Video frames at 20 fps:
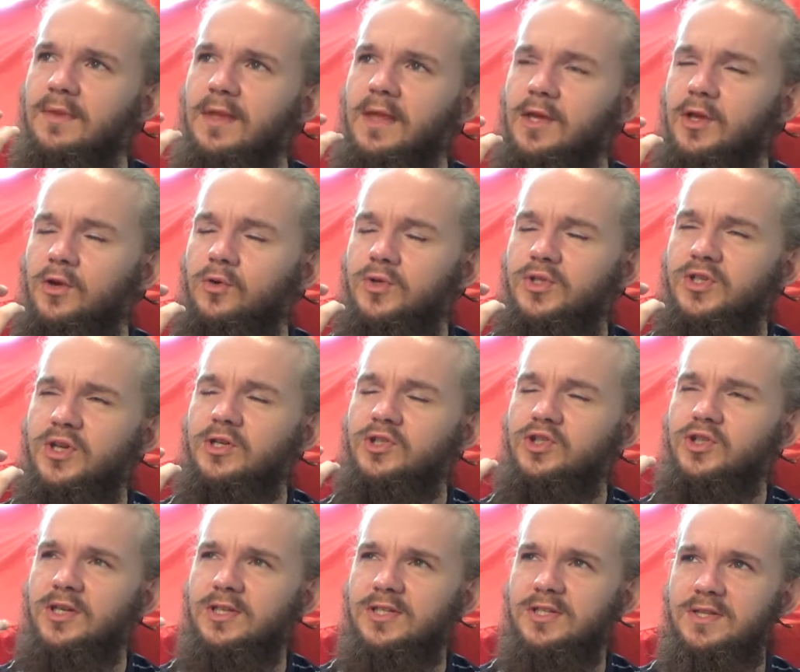you know,
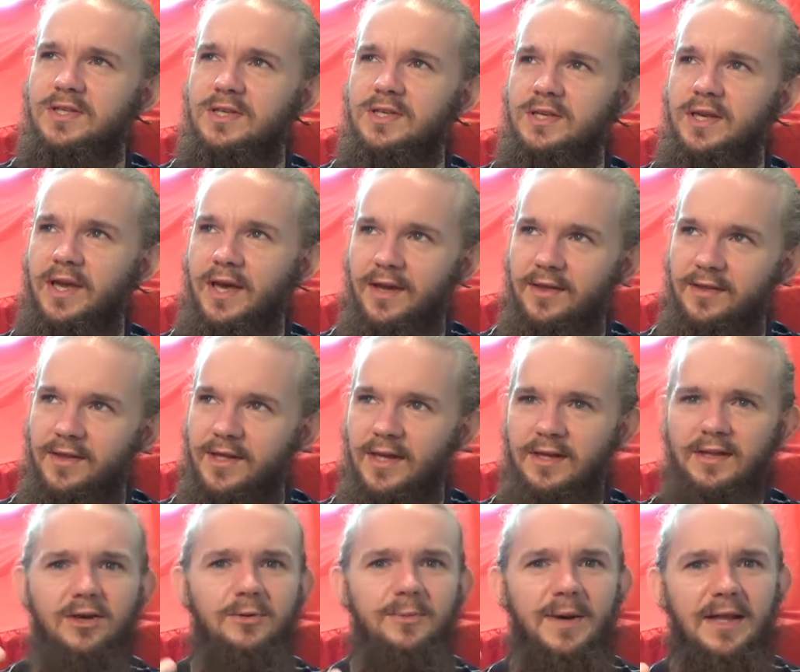such as the like a
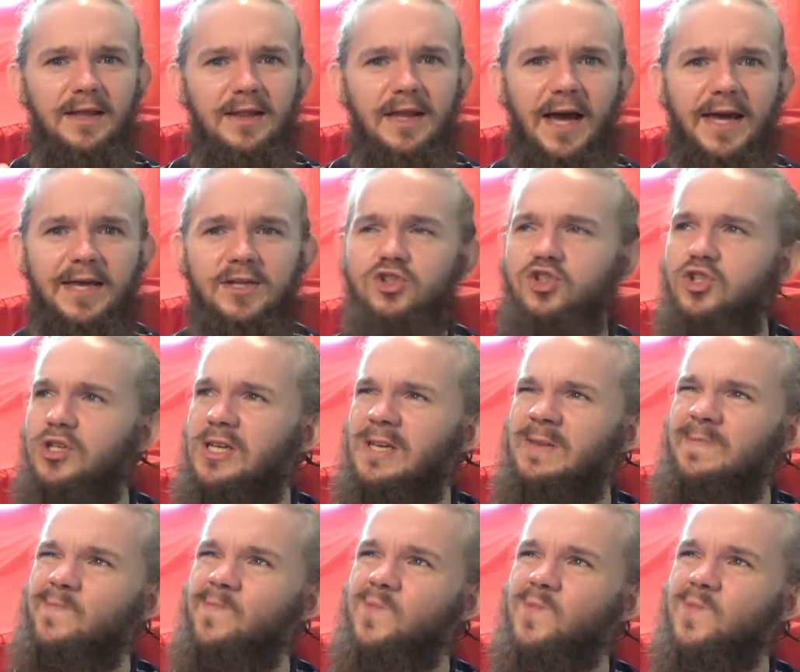little bit of lychee,